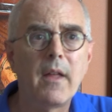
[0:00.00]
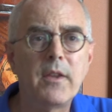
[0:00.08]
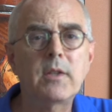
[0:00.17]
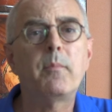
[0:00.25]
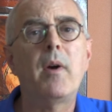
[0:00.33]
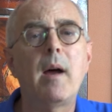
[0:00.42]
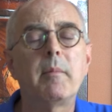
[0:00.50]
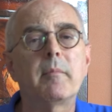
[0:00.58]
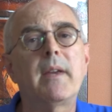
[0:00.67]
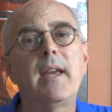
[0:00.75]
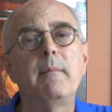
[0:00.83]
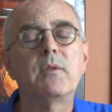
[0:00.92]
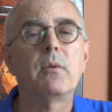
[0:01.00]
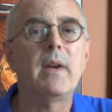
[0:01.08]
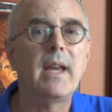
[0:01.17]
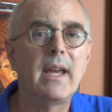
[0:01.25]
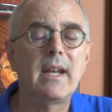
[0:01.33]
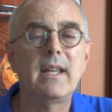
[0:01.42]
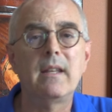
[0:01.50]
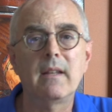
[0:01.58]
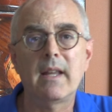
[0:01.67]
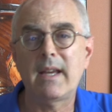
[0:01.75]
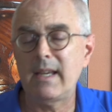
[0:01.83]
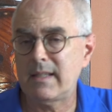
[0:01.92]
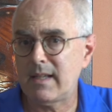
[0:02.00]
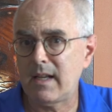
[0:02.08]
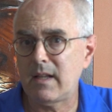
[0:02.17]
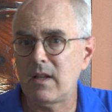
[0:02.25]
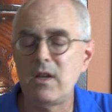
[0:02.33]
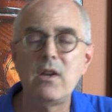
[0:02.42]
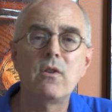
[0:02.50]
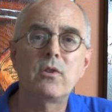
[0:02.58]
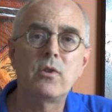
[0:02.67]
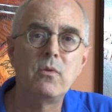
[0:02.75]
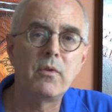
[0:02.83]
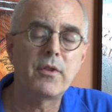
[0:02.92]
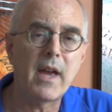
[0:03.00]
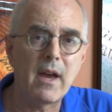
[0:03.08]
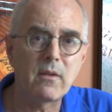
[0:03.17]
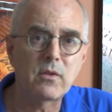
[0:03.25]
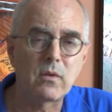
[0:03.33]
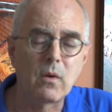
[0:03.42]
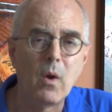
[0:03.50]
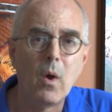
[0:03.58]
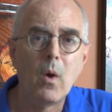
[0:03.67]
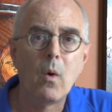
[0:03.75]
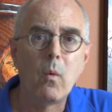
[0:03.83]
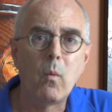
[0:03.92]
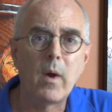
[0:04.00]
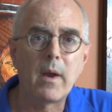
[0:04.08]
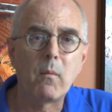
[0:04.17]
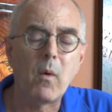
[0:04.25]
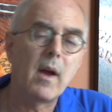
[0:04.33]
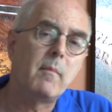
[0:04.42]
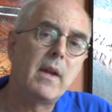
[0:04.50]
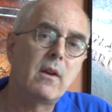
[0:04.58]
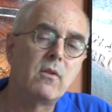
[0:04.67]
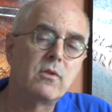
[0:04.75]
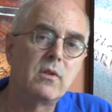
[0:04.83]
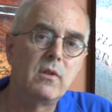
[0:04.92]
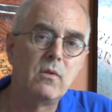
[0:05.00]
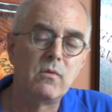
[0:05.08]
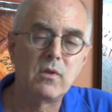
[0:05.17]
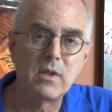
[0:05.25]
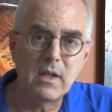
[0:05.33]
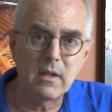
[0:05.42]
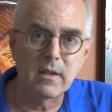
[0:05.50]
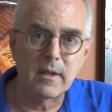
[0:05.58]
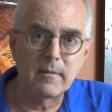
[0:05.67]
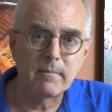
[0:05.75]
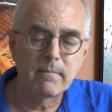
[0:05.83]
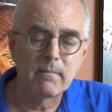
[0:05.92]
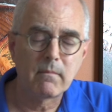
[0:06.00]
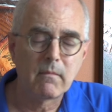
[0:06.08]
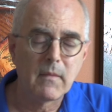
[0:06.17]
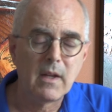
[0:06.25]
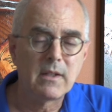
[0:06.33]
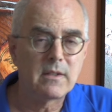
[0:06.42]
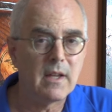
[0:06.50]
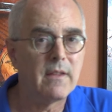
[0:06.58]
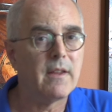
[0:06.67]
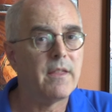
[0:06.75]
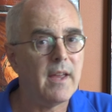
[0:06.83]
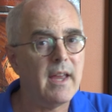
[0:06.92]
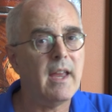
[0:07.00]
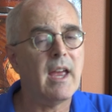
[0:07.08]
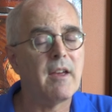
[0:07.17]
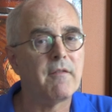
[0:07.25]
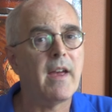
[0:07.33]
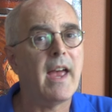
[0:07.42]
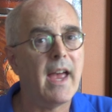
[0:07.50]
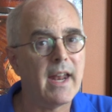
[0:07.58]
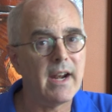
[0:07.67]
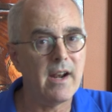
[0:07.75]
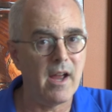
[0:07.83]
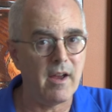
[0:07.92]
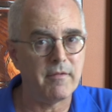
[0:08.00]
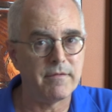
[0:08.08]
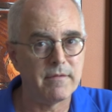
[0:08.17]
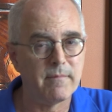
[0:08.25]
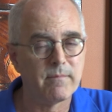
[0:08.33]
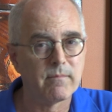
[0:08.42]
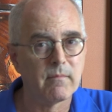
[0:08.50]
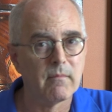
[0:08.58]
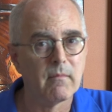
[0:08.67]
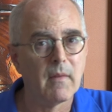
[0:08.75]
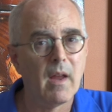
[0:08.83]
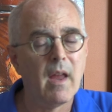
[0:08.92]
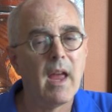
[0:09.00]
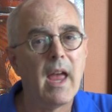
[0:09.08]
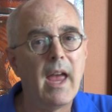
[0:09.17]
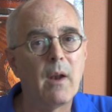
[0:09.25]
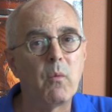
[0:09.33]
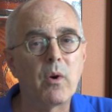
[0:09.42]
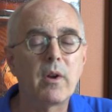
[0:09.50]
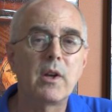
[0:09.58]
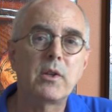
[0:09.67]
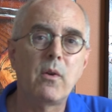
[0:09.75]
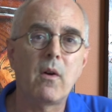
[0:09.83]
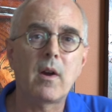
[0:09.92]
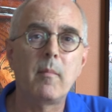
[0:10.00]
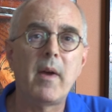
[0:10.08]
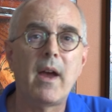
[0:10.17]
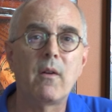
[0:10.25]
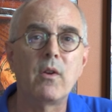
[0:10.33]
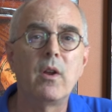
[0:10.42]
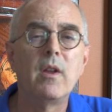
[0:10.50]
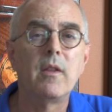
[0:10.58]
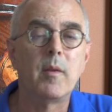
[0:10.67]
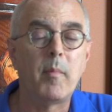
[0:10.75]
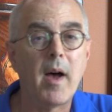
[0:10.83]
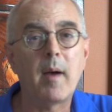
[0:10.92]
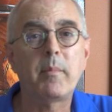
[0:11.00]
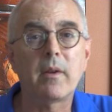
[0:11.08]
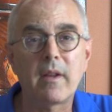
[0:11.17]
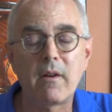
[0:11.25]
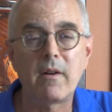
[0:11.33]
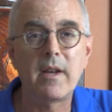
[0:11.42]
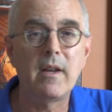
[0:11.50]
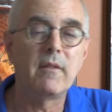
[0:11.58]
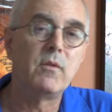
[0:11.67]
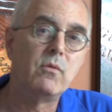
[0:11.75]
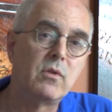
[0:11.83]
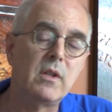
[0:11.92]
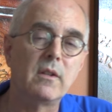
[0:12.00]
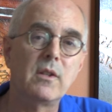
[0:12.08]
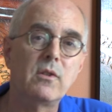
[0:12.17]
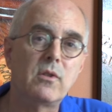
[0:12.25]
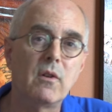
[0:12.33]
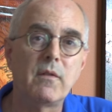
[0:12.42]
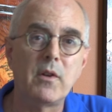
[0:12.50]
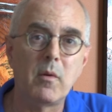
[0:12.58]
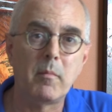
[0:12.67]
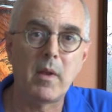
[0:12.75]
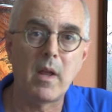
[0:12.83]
This problem came to a head like I said, in the year 2000, when winemakers in New Zealand said that they have had enough. And we're going to talk about the popularity of New Zealand Sauvignon